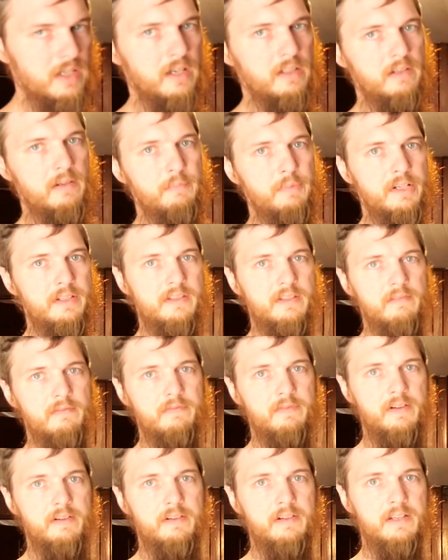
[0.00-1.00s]
color, but it's a
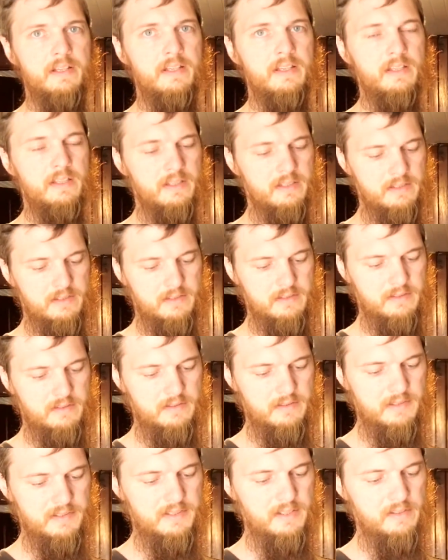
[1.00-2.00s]
very
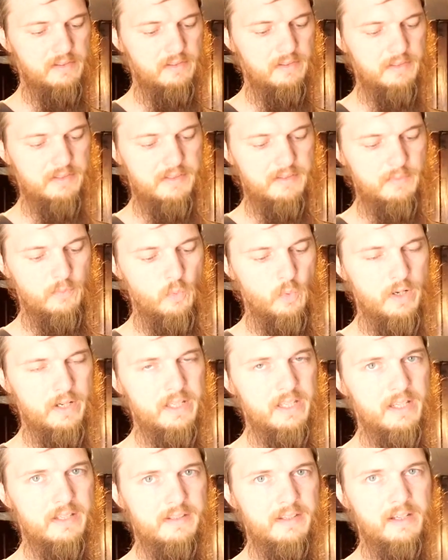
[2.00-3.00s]
subtle. It's
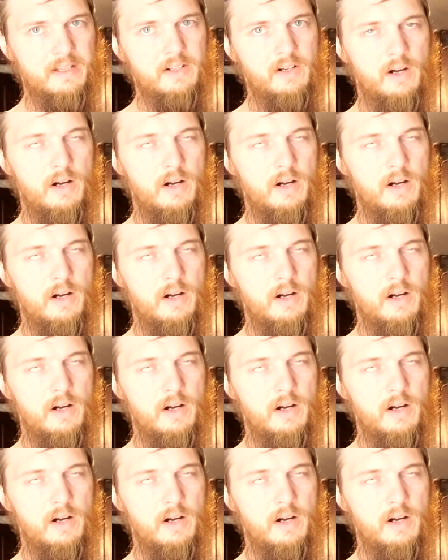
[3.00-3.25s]
white, it's like an